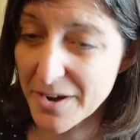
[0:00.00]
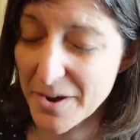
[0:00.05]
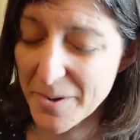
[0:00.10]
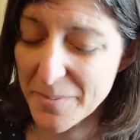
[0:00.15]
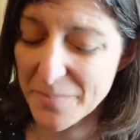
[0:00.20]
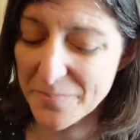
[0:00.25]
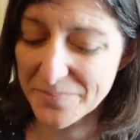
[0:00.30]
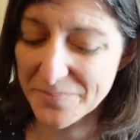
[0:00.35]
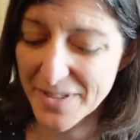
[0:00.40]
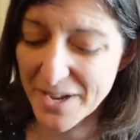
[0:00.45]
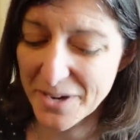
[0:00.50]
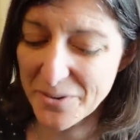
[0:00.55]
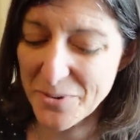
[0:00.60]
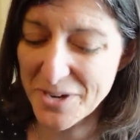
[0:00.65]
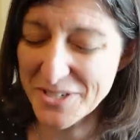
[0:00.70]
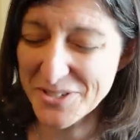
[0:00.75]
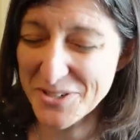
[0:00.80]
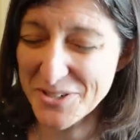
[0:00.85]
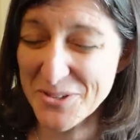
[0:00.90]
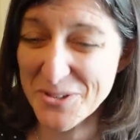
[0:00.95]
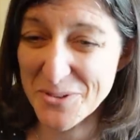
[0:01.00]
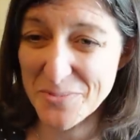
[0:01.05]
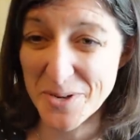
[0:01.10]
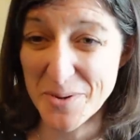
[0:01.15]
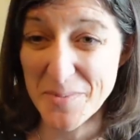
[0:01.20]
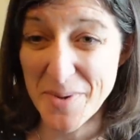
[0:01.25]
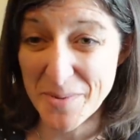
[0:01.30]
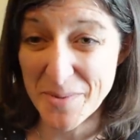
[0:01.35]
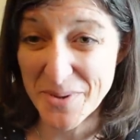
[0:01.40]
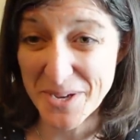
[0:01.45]
I question a little bit
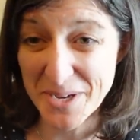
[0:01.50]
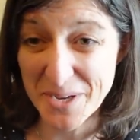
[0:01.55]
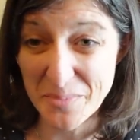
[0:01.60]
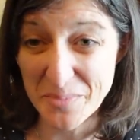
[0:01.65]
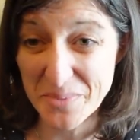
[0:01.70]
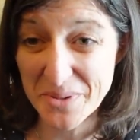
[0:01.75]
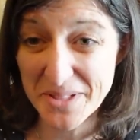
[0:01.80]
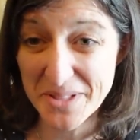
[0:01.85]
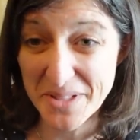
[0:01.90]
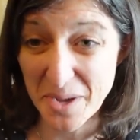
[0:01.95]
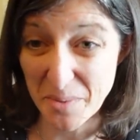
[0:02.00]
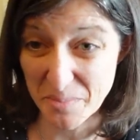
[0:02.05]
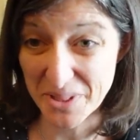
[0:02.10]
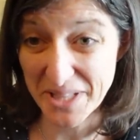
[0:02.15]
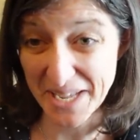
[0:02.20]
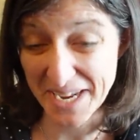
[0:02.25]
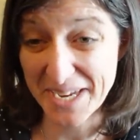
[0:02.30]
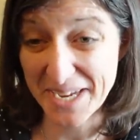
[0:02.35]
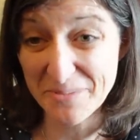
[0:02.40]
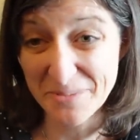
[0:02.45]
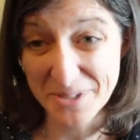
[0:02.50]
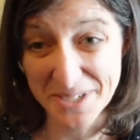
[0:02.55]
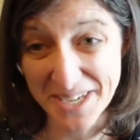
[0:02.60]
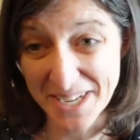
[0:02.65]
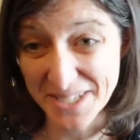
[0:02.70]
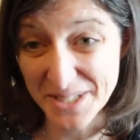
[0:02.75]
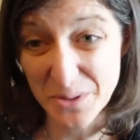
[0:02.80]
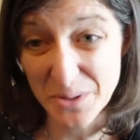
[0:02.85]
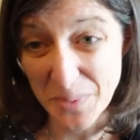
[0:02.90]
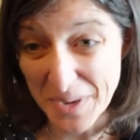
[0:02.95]
about being a plan when it
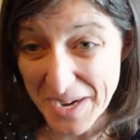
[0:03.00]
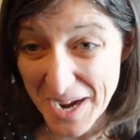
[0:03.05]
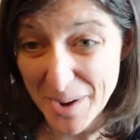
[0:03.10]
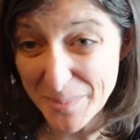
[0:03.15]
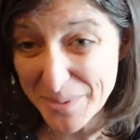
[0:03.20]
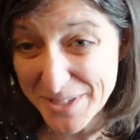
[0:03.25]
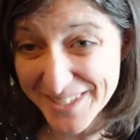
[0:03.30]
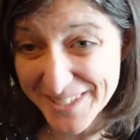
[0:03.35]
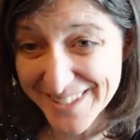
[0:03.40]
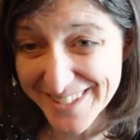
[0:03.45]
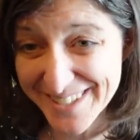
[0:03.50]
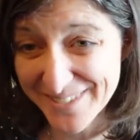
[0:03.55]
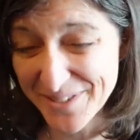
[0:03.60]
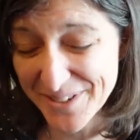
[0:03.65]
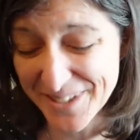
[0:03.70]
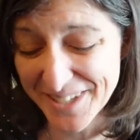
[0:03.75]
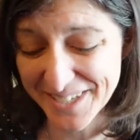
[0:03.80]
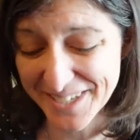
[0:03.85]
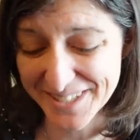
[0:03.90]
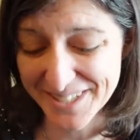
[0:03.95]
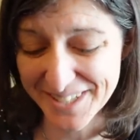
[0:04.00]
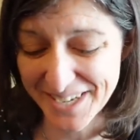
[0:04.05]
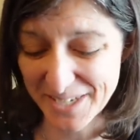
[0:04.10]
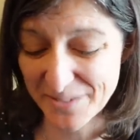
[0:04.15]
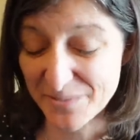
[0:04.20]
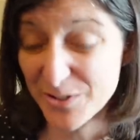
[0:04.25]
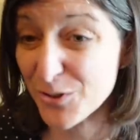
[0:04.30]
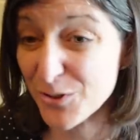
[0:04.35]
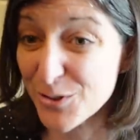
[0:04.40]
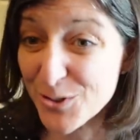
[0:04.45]
has three options. I feel like it's kind
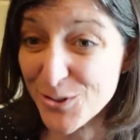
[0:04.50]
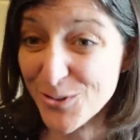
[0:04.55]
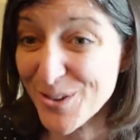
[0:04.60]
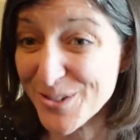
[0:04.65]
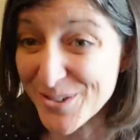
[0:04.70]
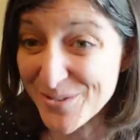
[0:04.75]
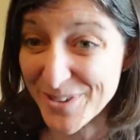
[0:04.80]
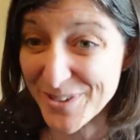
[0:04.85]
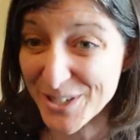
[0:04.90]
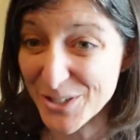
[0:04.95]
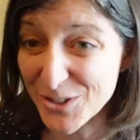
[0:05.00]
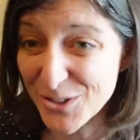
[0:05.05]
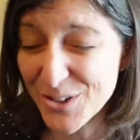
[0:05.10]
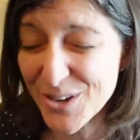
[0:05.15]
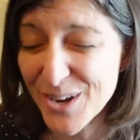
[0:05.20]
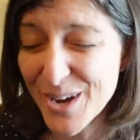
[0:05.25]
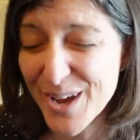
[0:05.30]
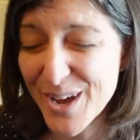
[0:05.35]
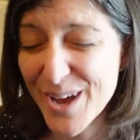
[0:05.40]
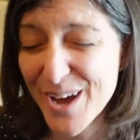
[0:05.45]
of choose your own adventure.